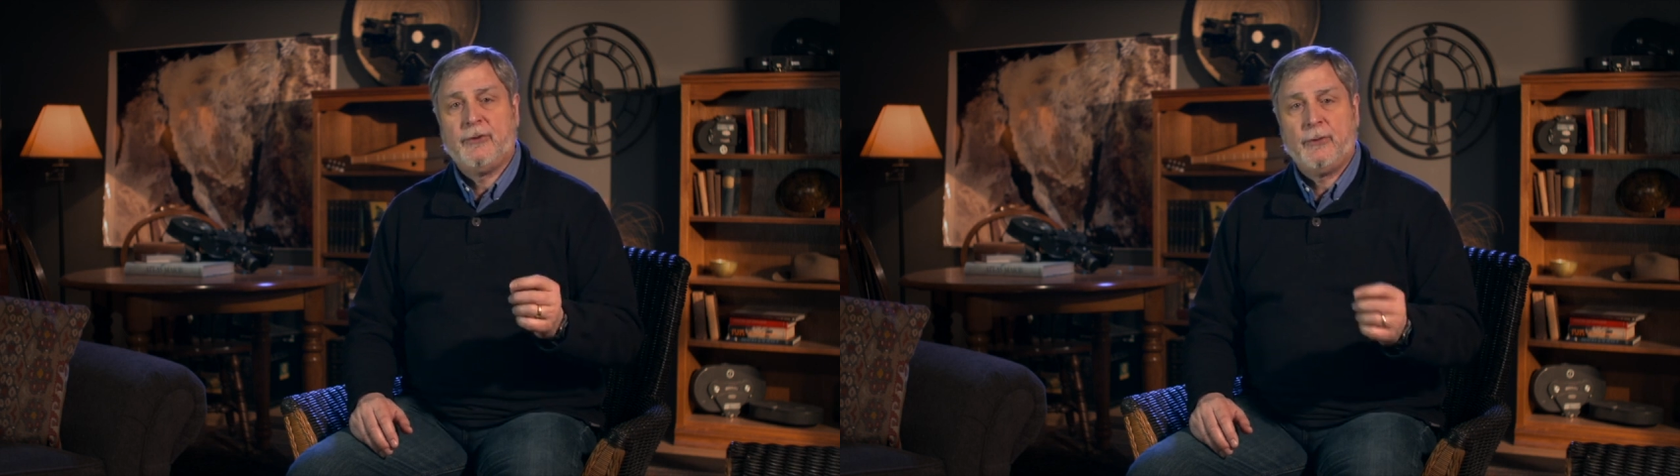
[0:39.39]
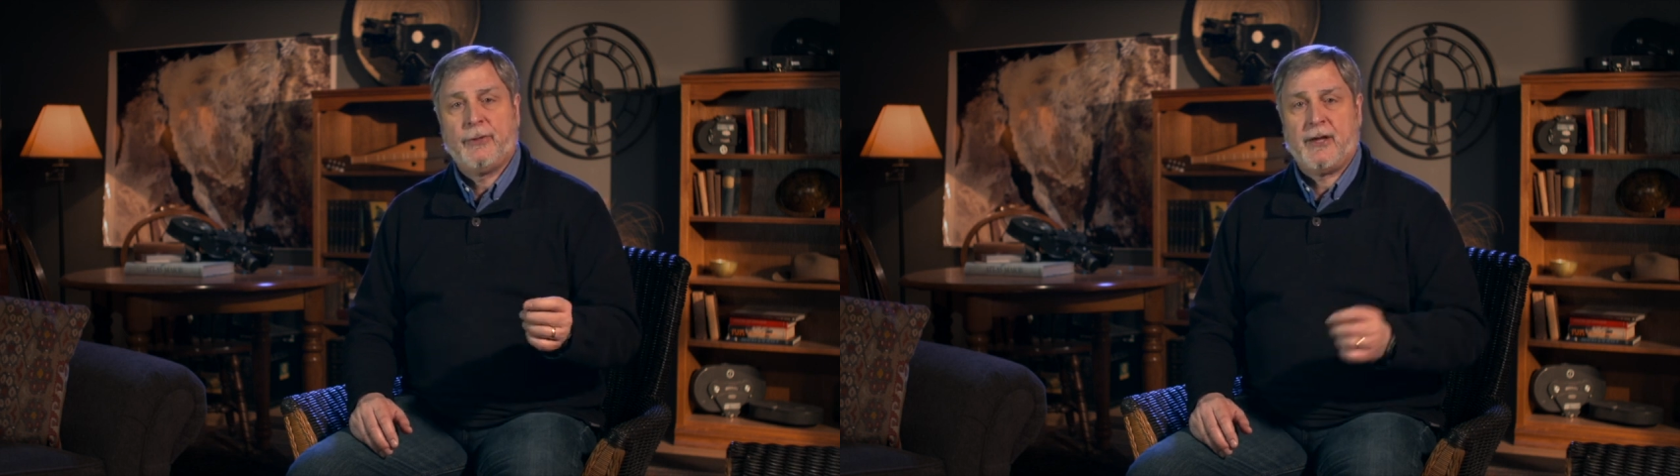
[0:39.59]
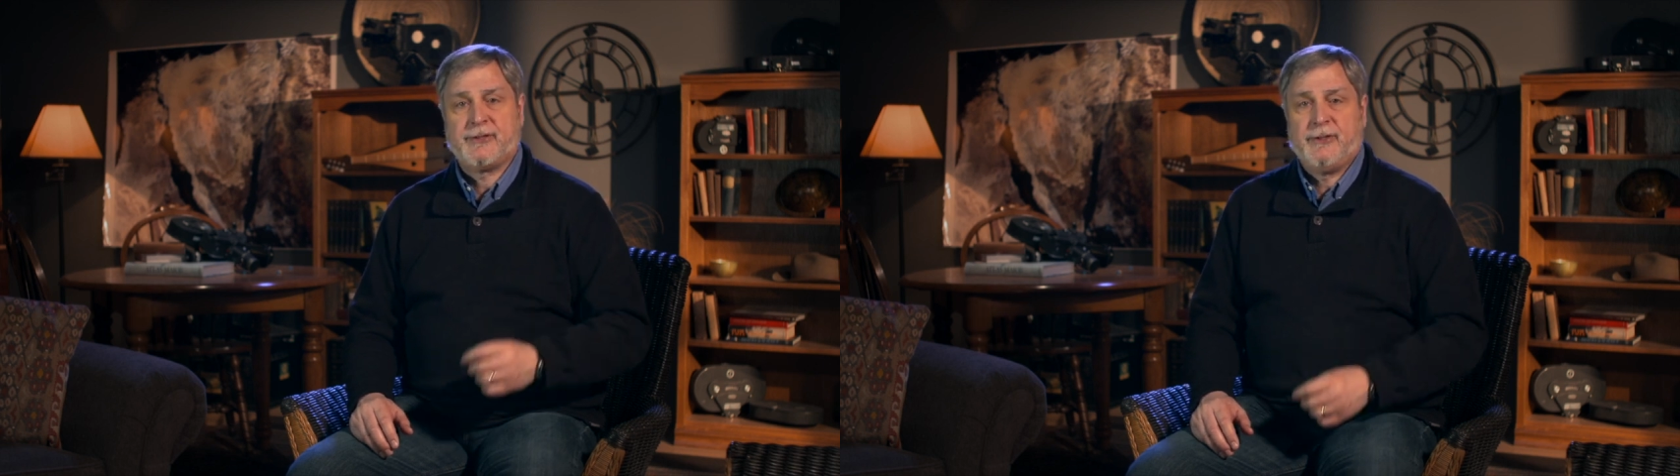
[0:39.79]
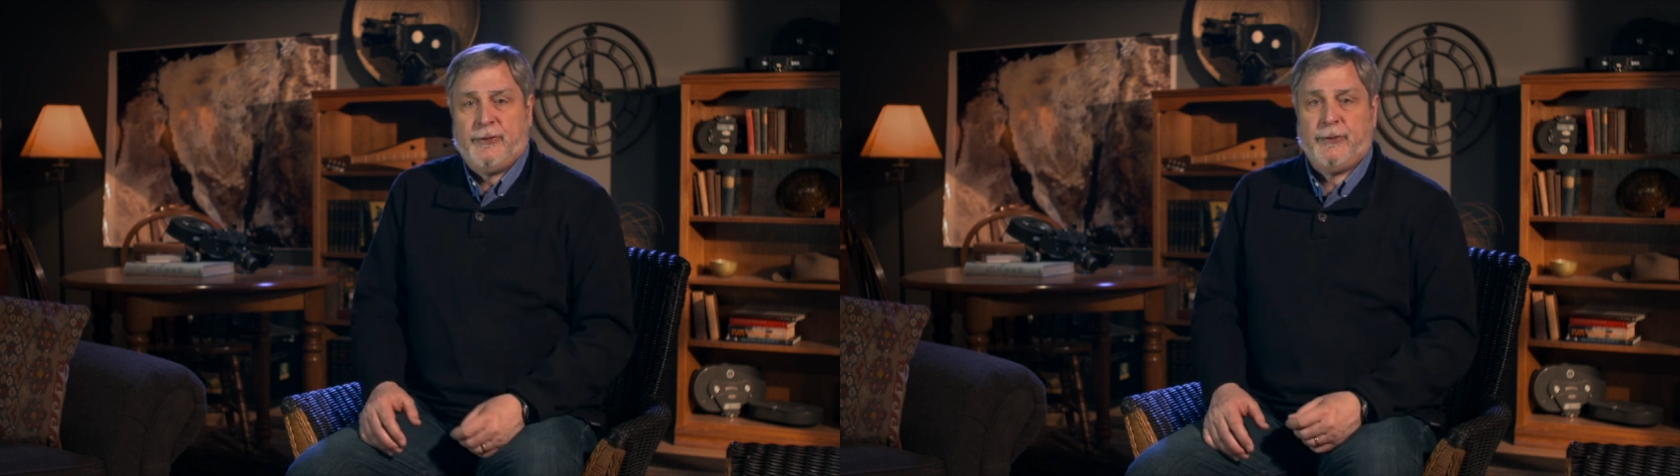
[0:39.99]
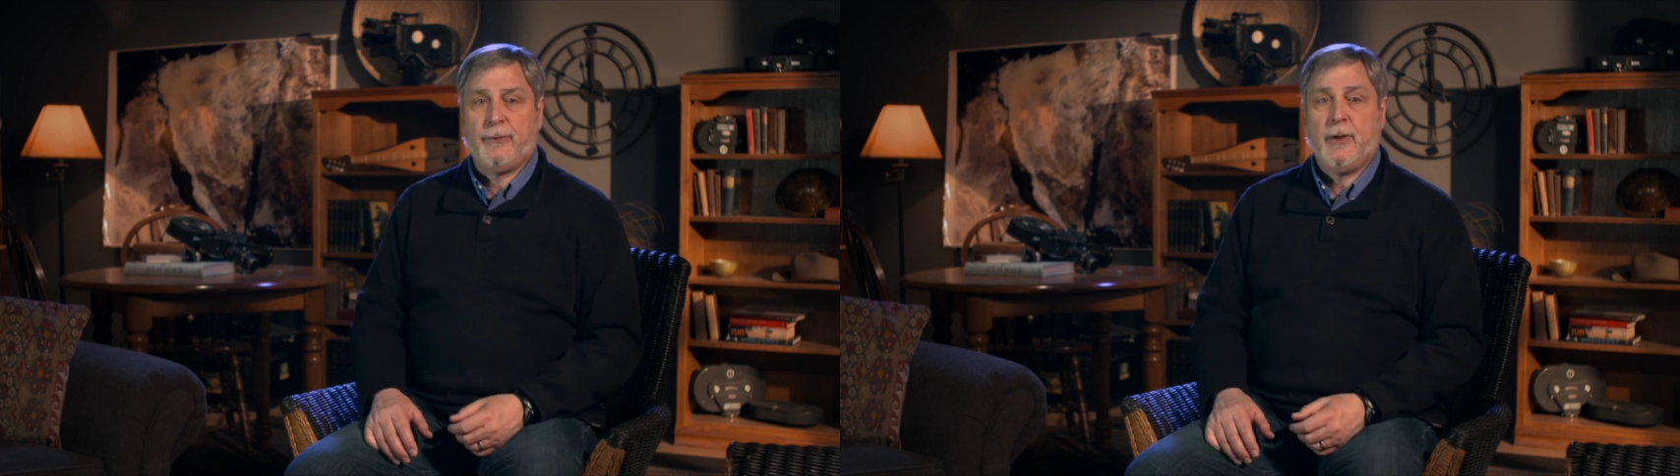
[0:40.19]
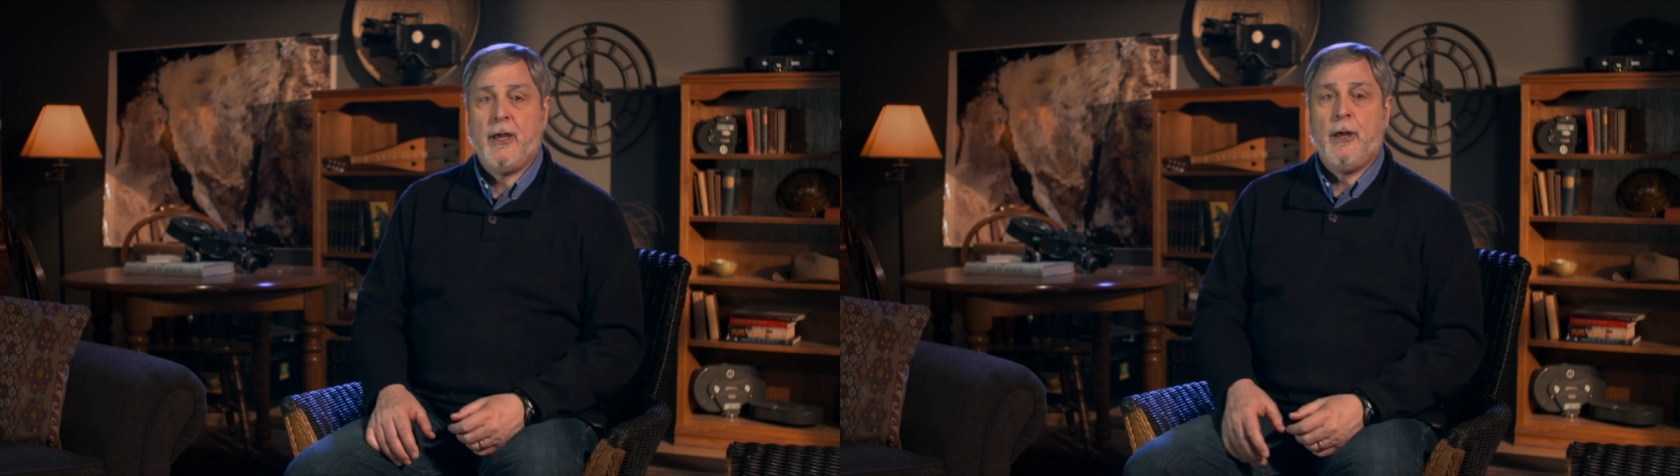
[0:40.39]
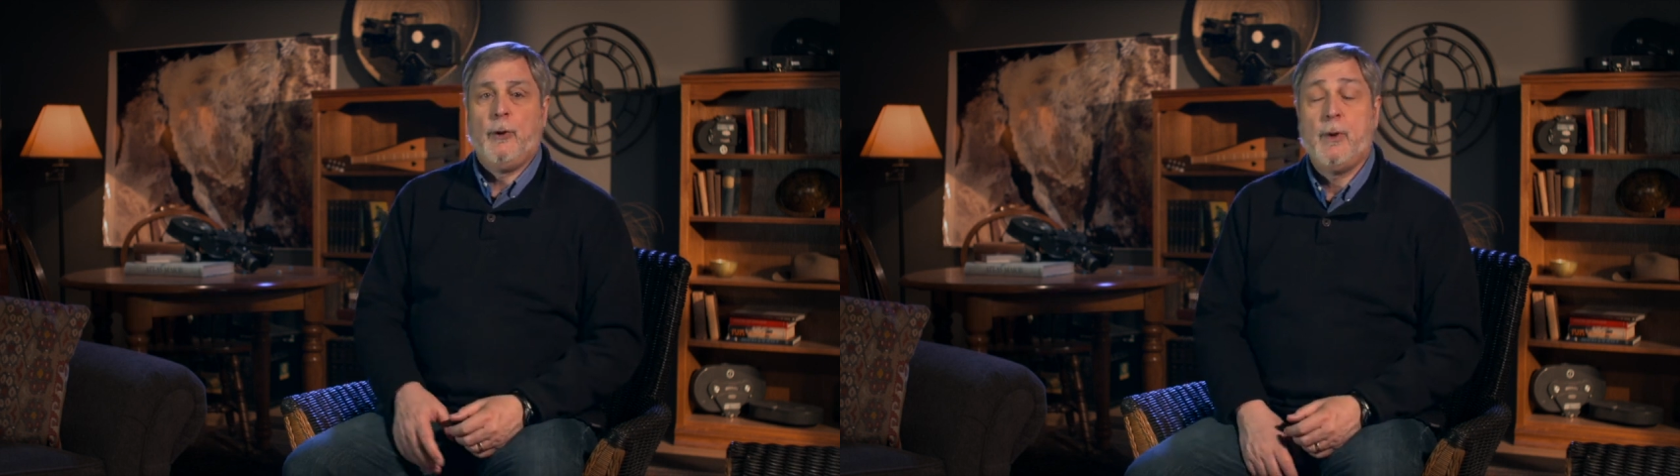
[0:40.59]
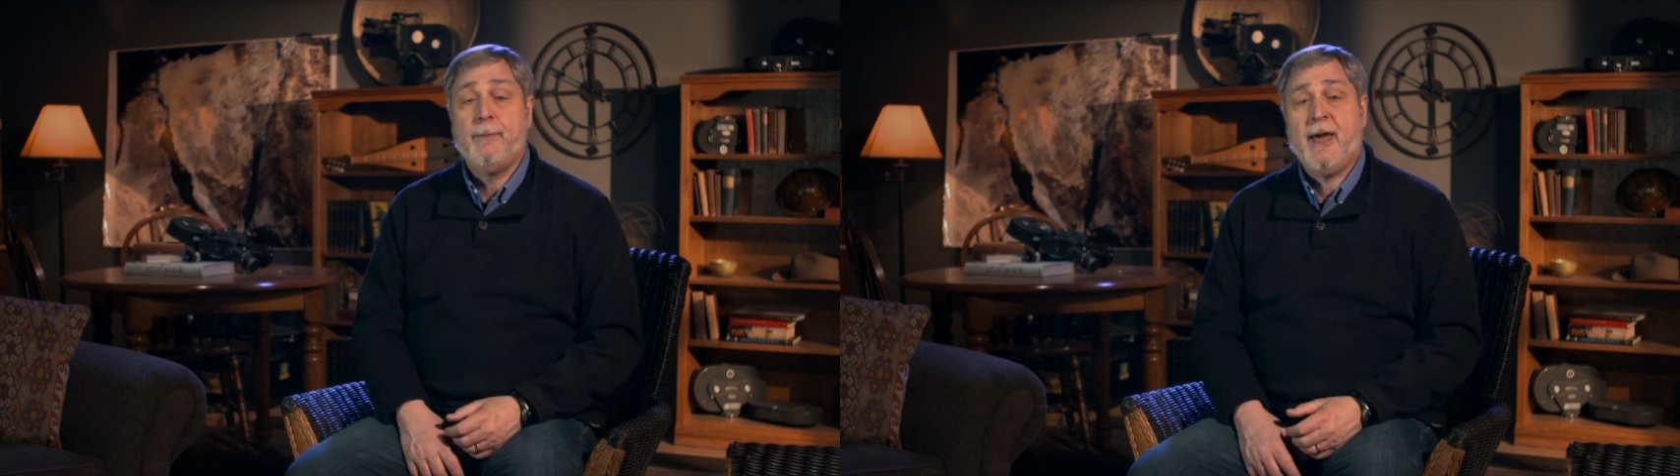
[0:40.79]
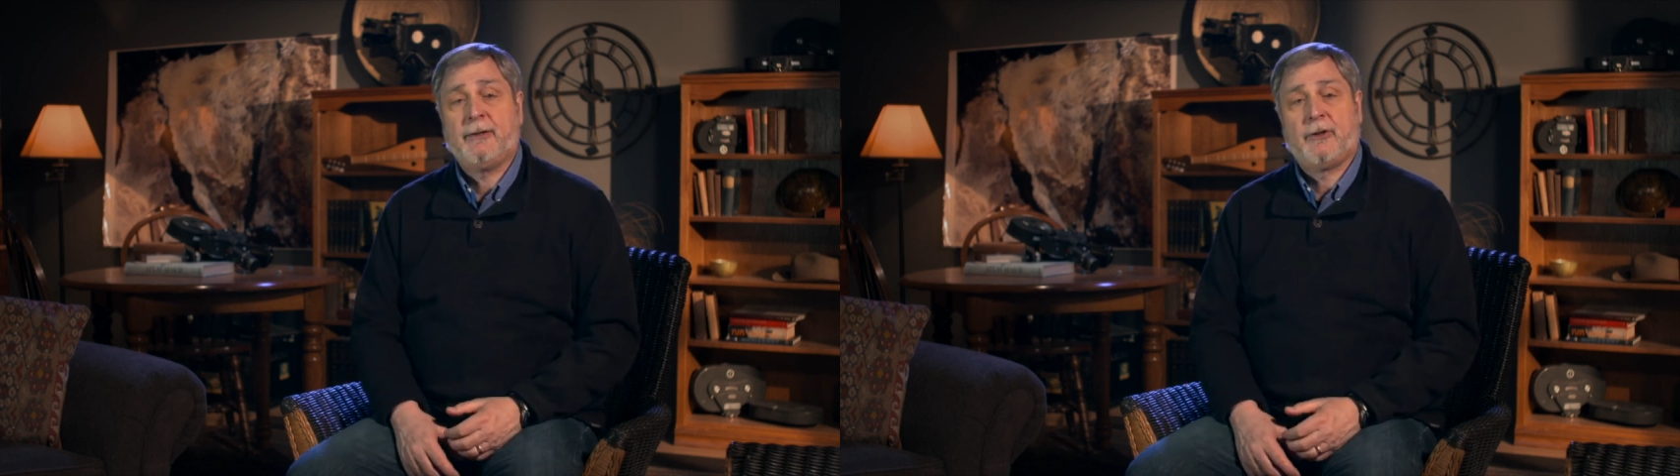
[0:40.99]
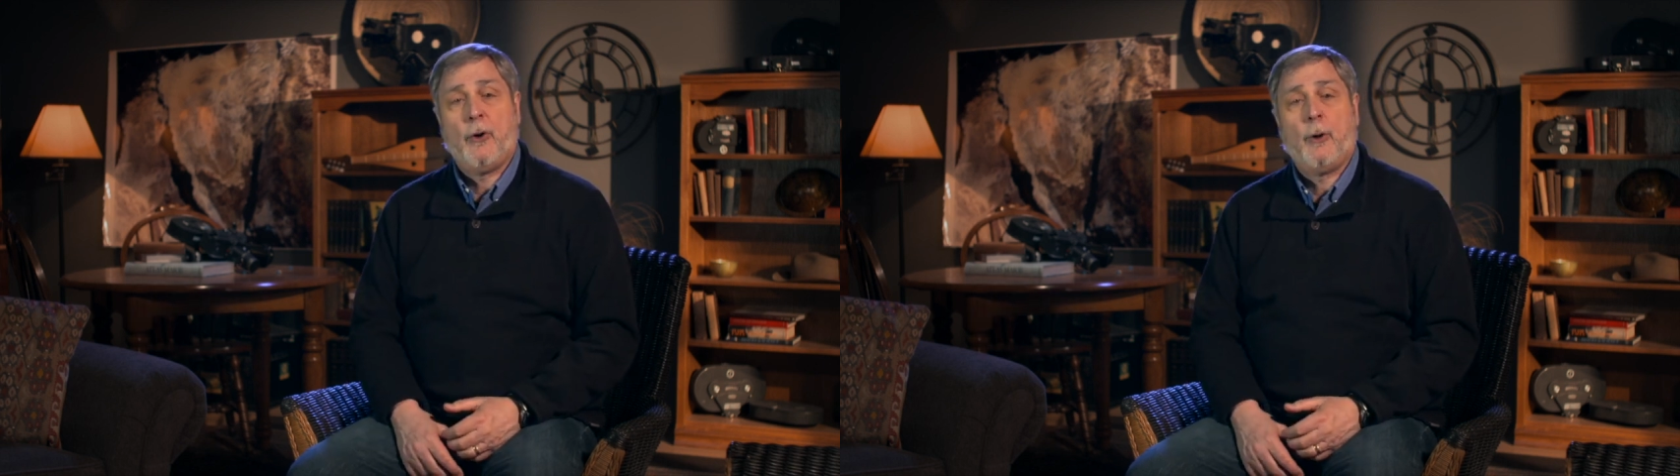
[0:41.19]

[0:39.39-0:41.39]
2002. We met at the